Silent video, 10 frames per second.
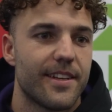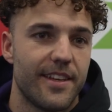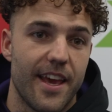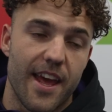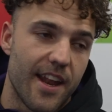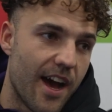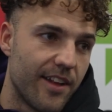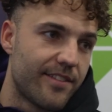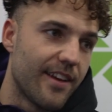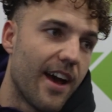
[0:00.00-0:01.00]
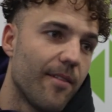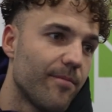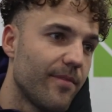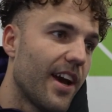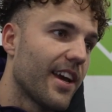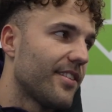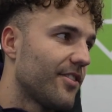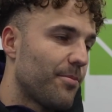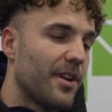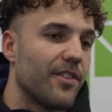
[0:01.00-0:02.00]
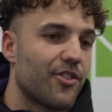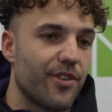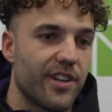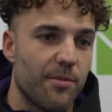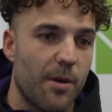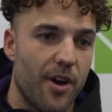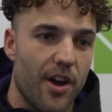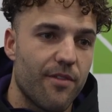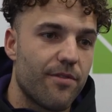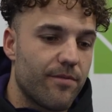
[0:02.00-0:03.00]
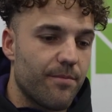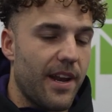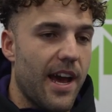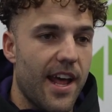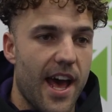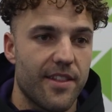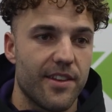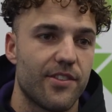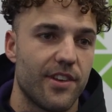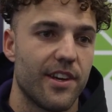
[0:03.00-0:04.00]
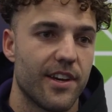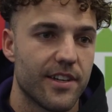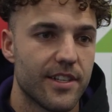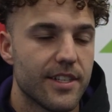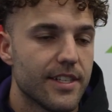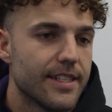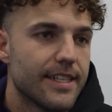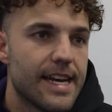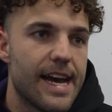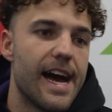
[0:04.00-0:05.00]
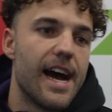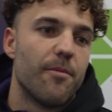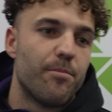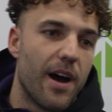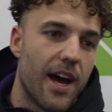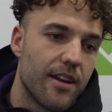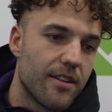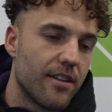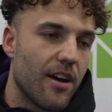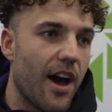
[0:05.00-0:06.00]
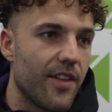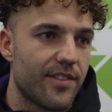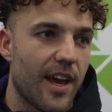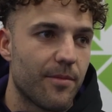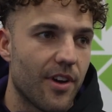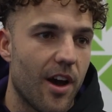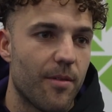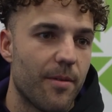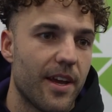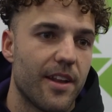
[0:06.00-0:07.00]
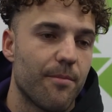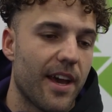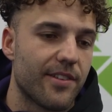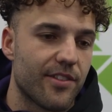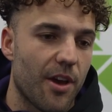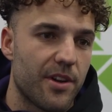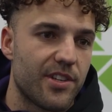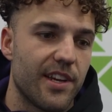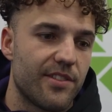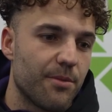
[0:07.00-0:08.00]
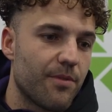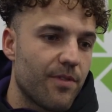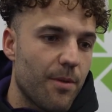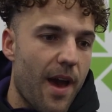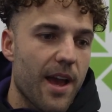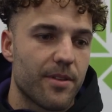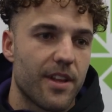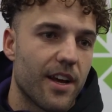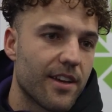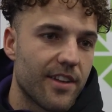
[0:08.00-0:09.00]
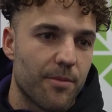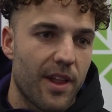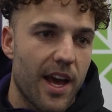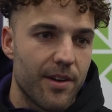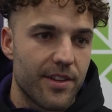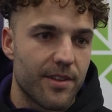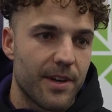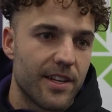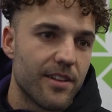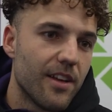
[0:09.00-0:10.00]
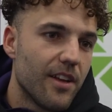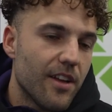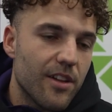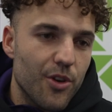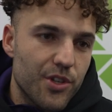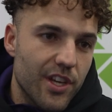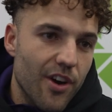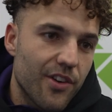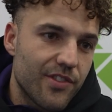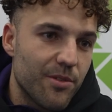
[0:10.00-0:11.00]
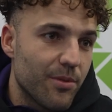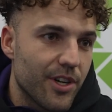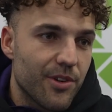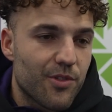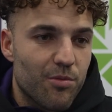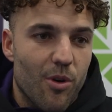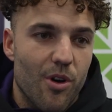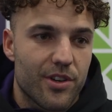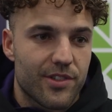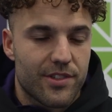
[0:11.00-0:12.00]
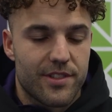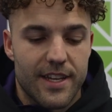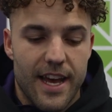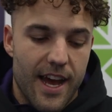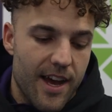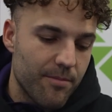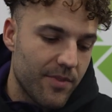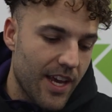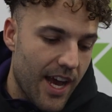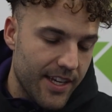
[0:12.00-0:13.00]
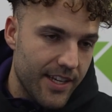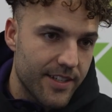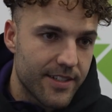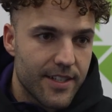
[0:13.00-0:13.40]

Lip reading: It's I guess it's a bit of a string to my bow I've been able to add this year, but at the same time, I mean, it makes it so much easier with the backman that I get to play with. I mean, Lukey, Coxey, Wills, Walks, Youngie,